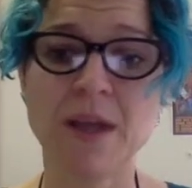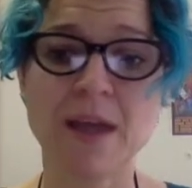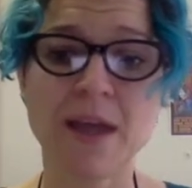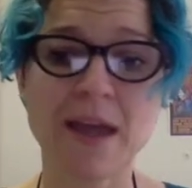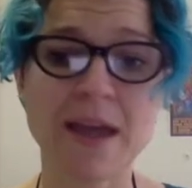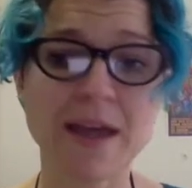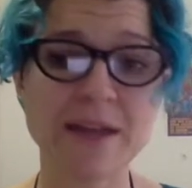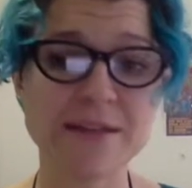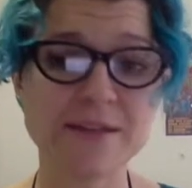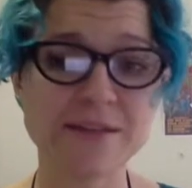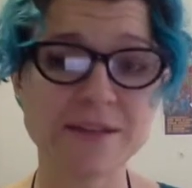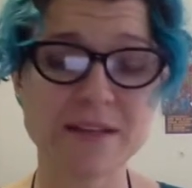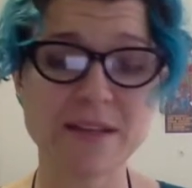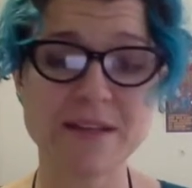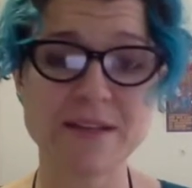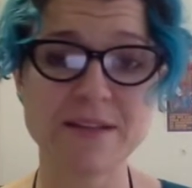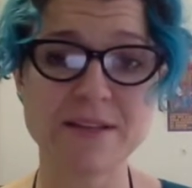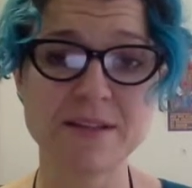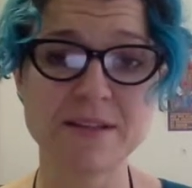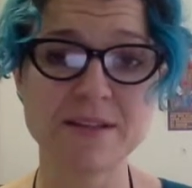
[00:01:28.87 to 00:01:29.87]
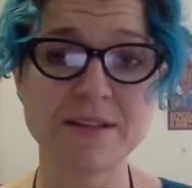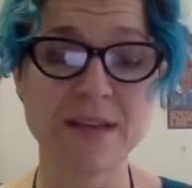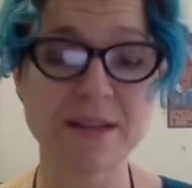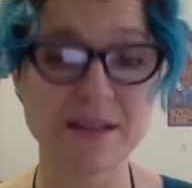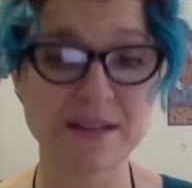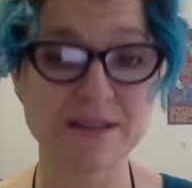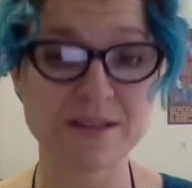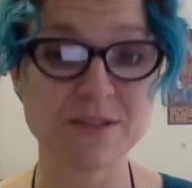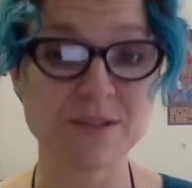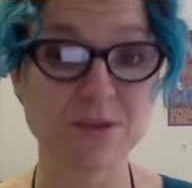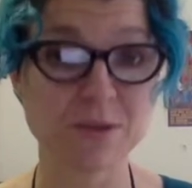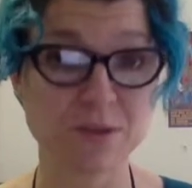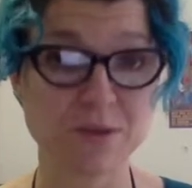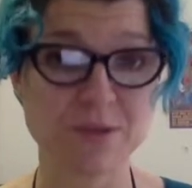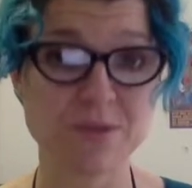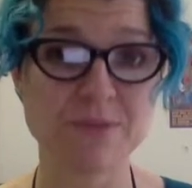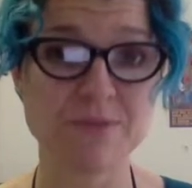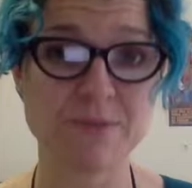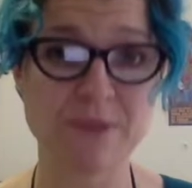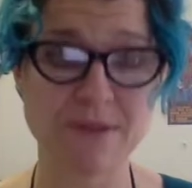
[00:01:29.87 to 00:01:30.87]
and that
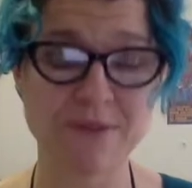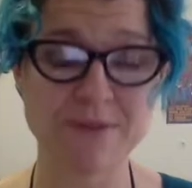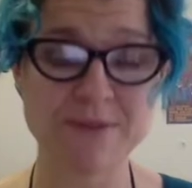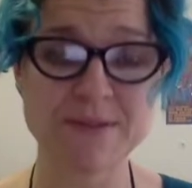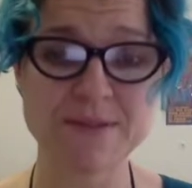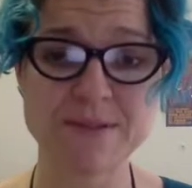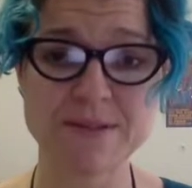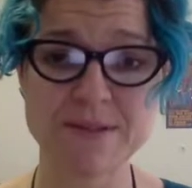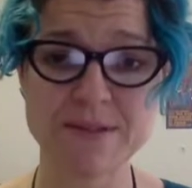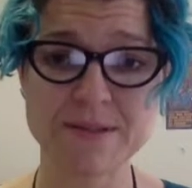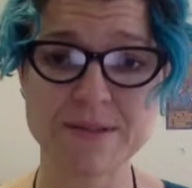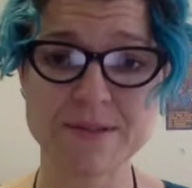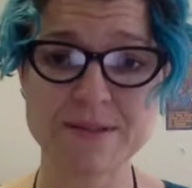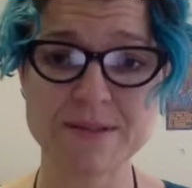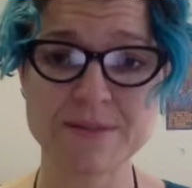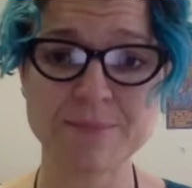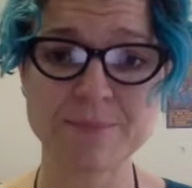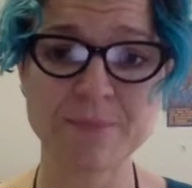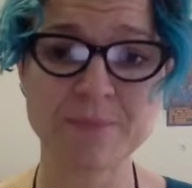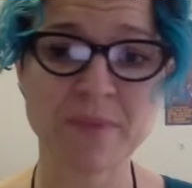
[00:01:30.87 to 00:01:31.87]
excludes references.